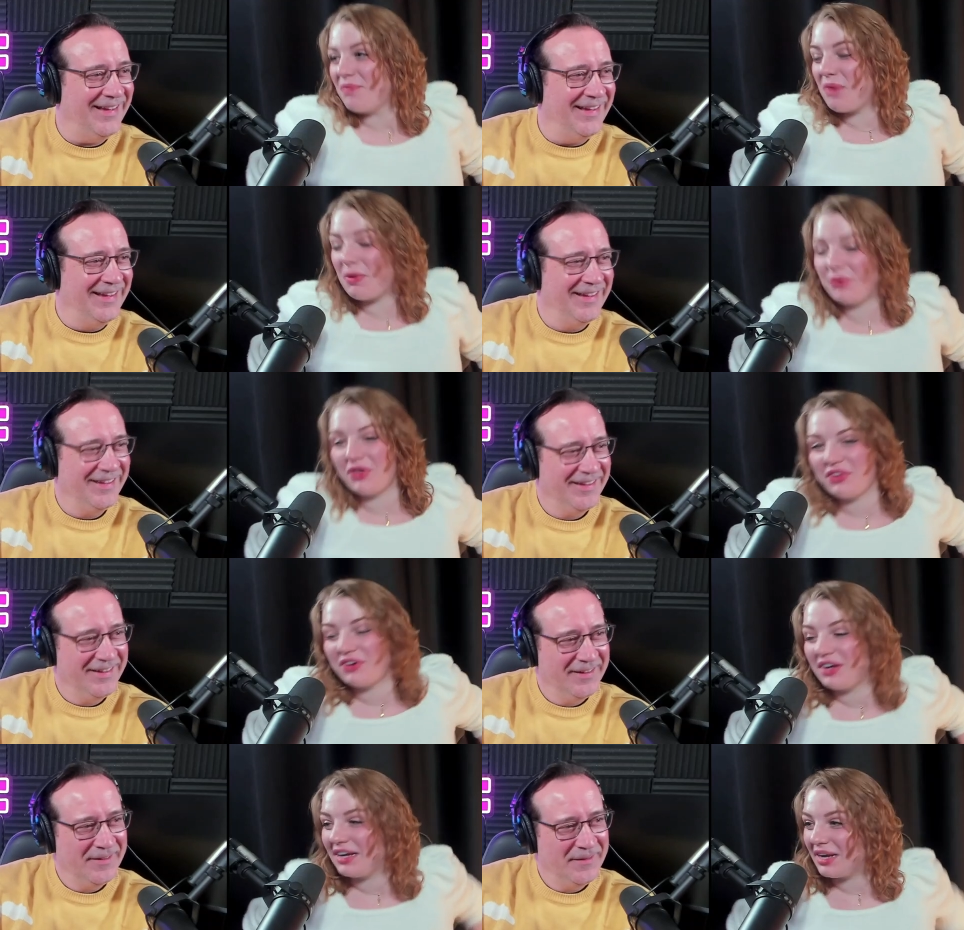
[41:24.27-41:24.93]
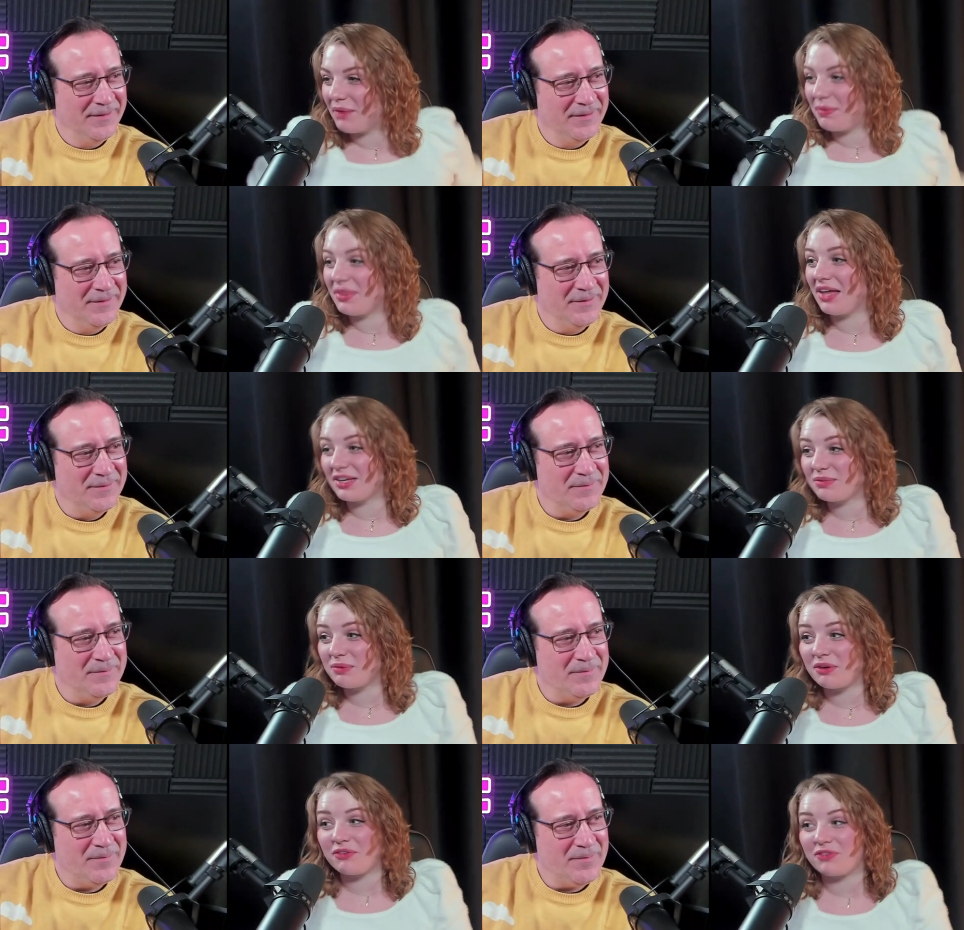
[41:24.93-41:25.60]
Speaker 1: my brother ended up in the
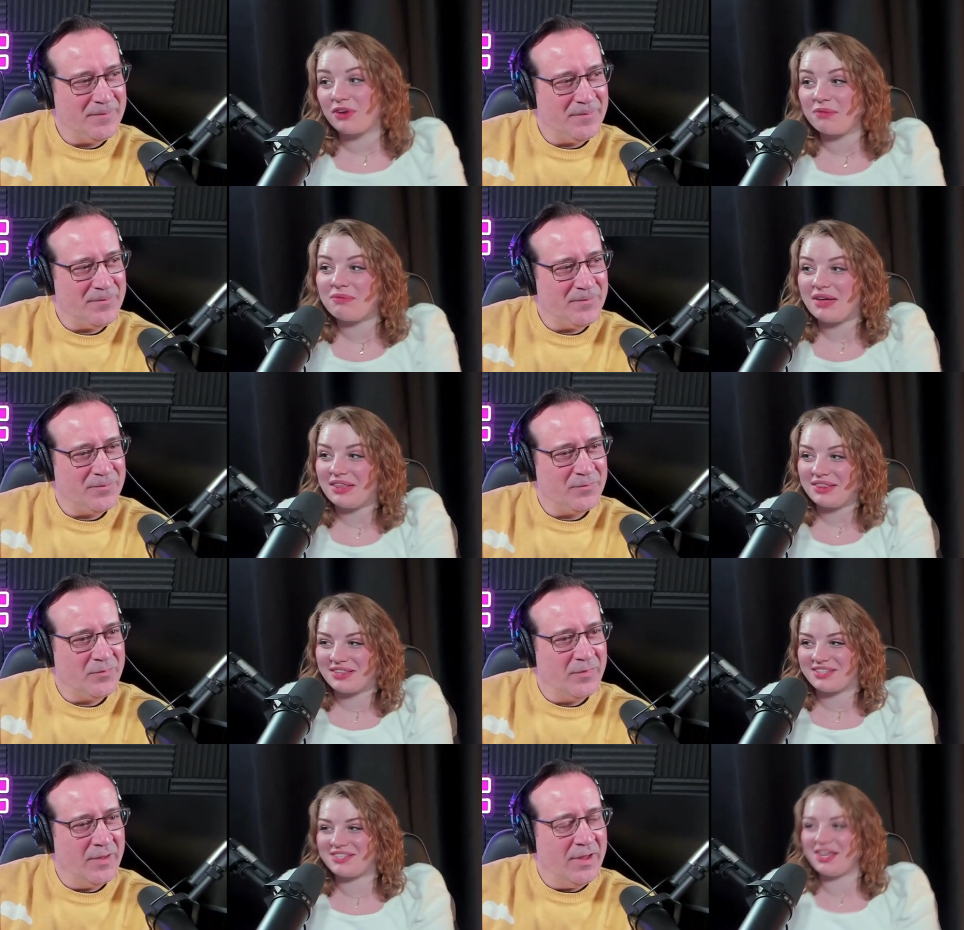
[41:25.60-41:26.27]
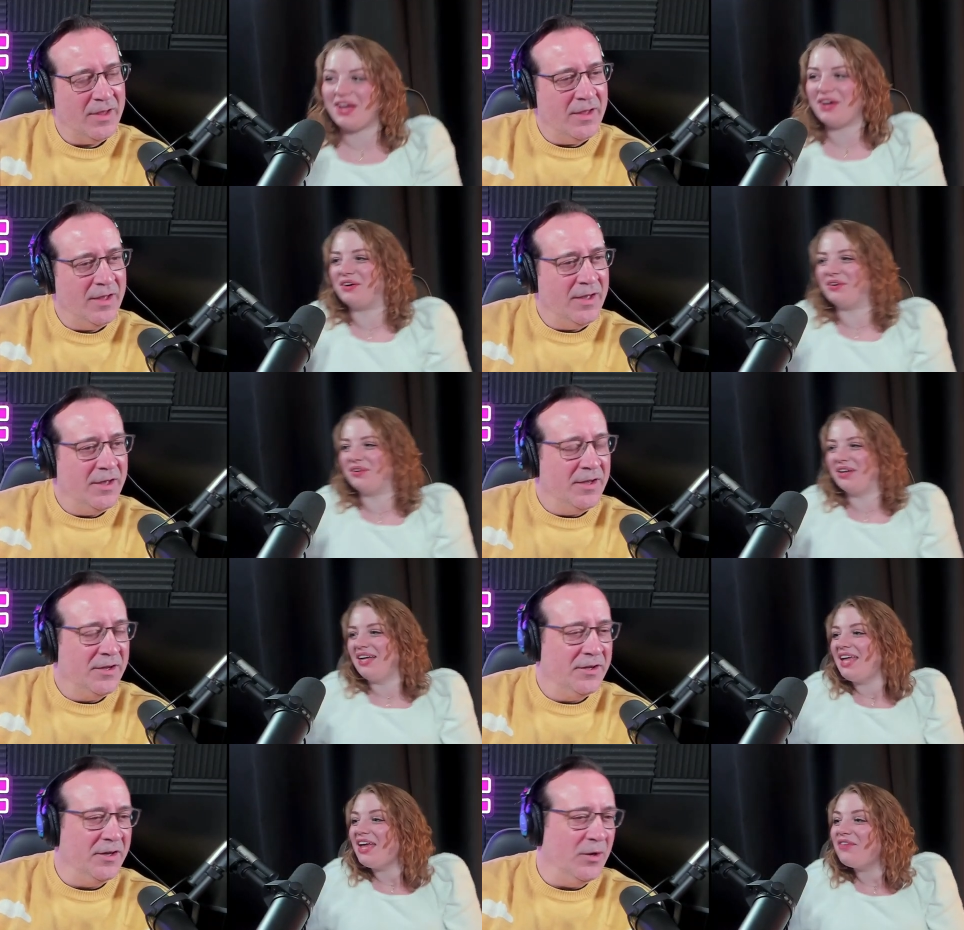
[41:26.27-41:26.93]
hospital for a month. So
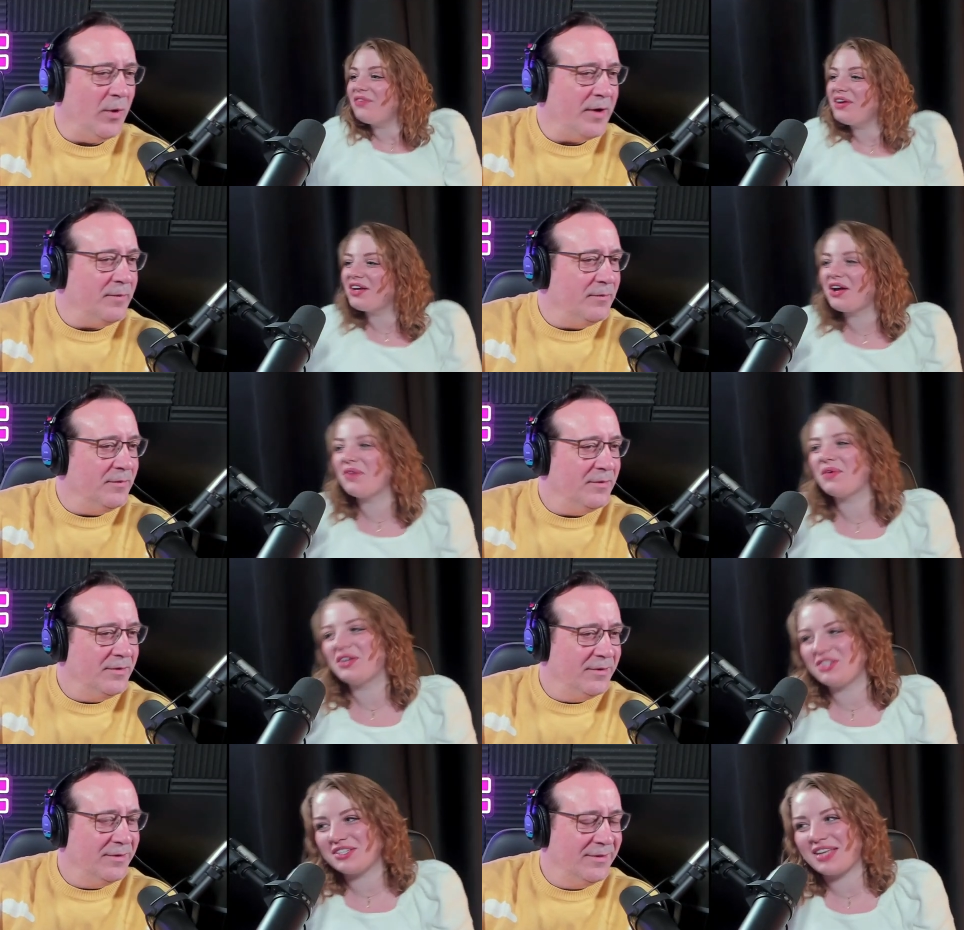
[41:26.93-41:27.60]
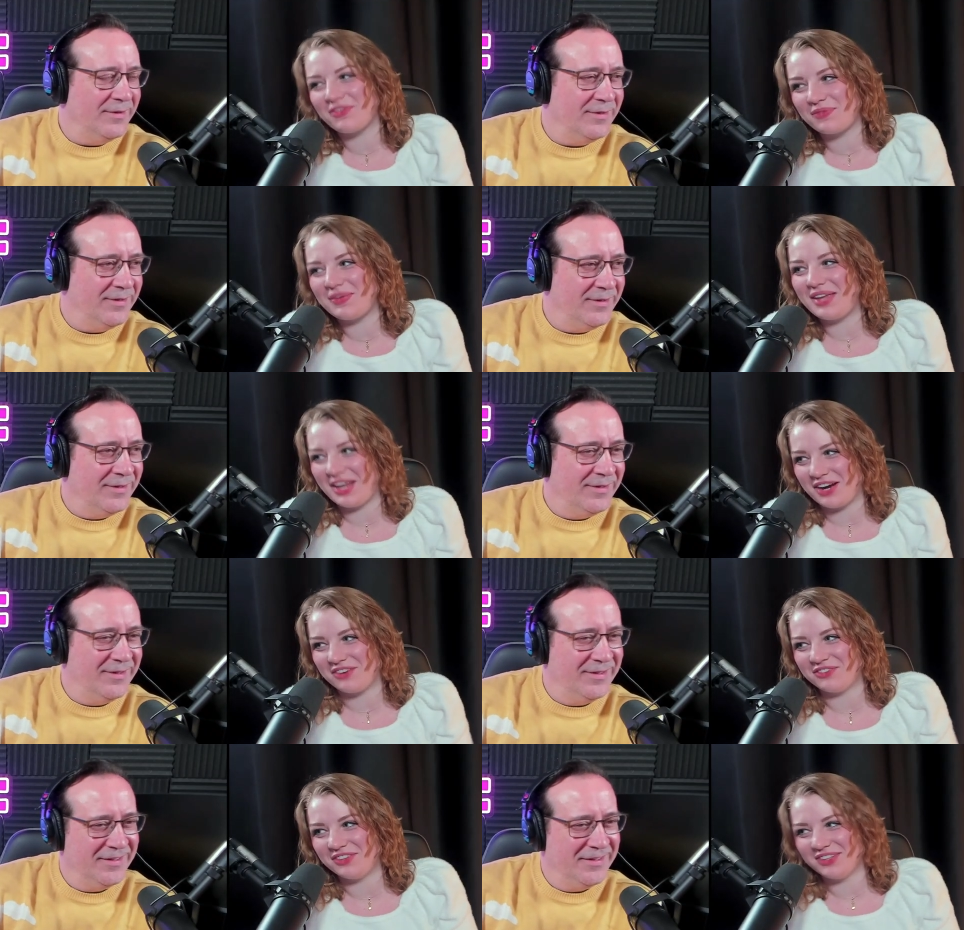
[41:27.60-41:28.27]
you know, one we, of, go, we just have to be
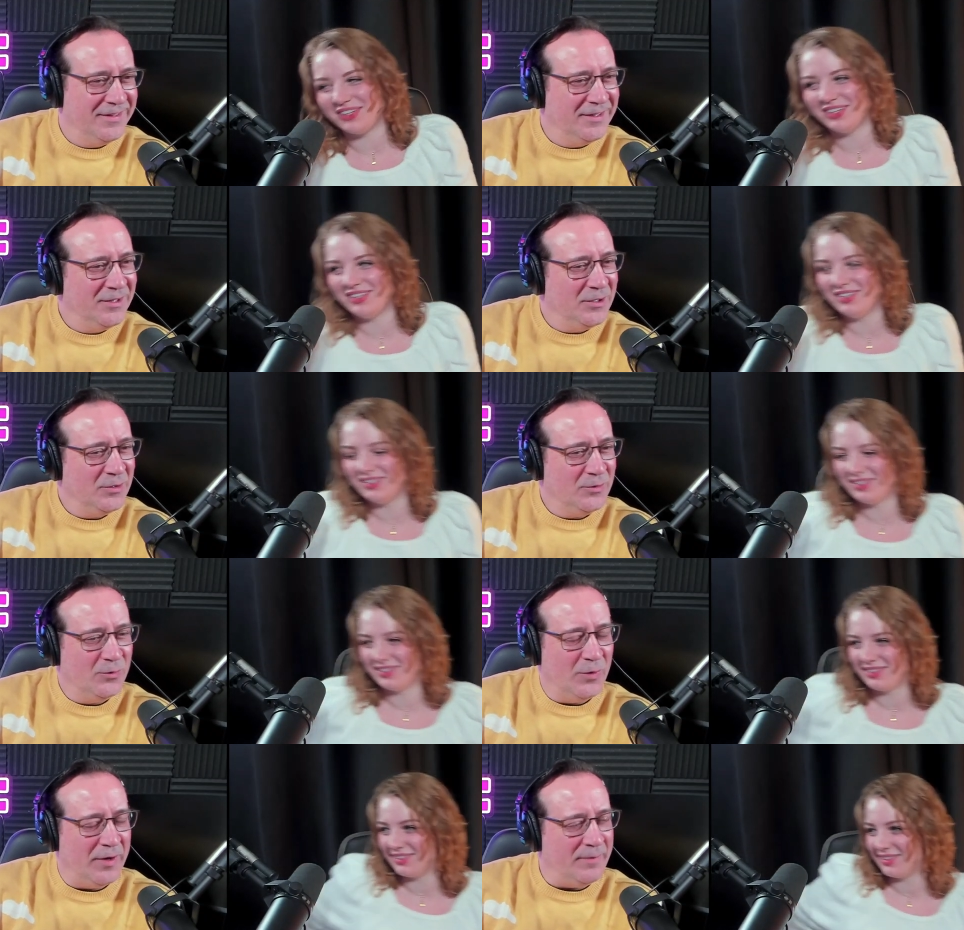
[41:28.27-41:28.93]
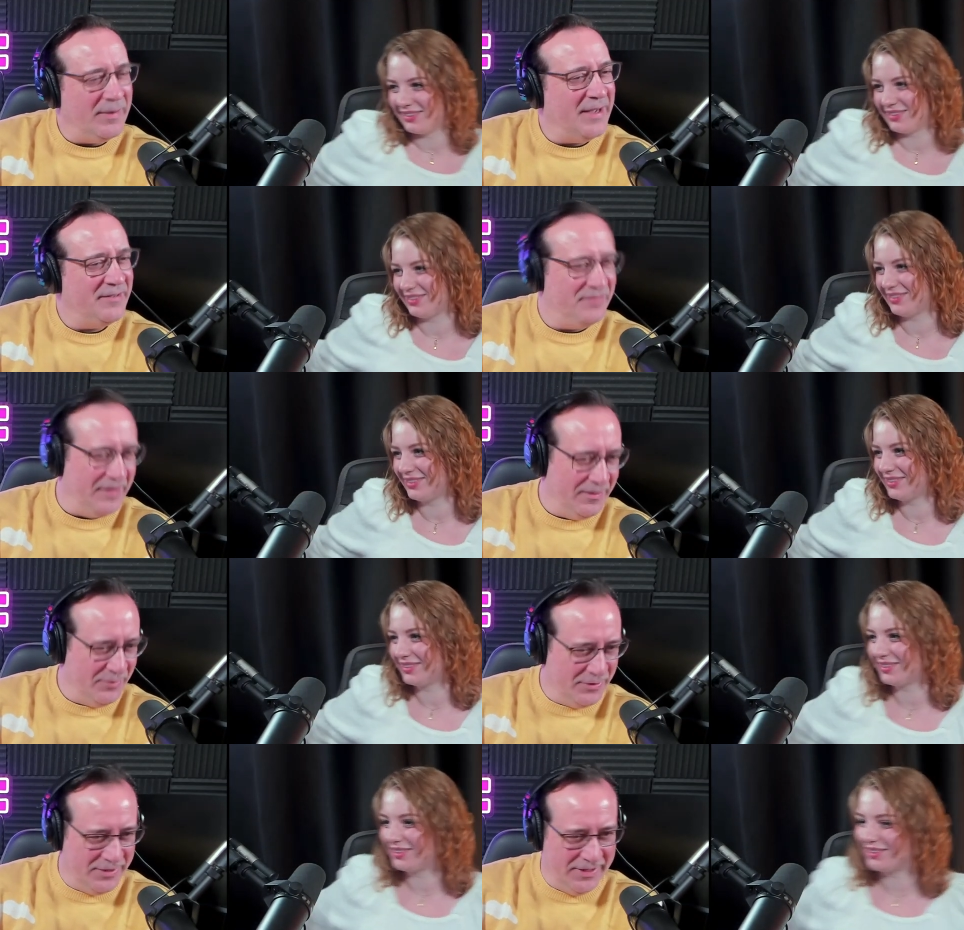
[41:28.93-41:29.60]
careful.
Speaker 2: one of my
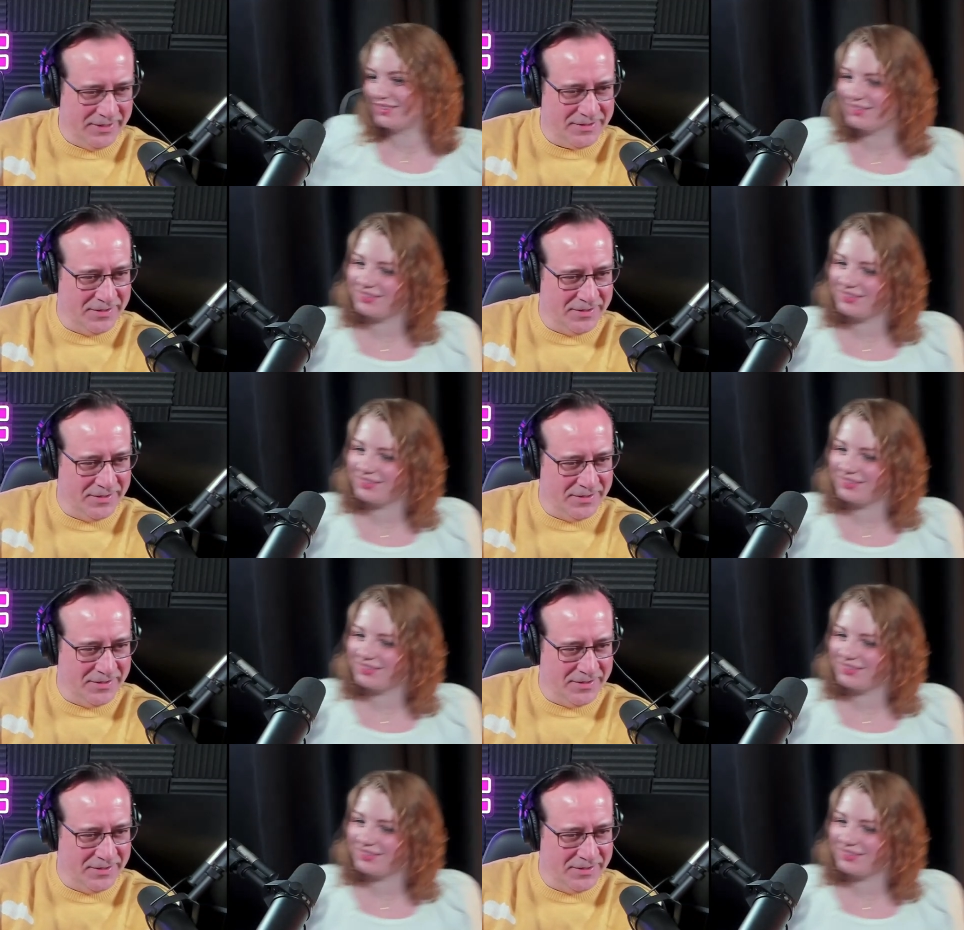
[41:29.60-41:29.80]
favorite things to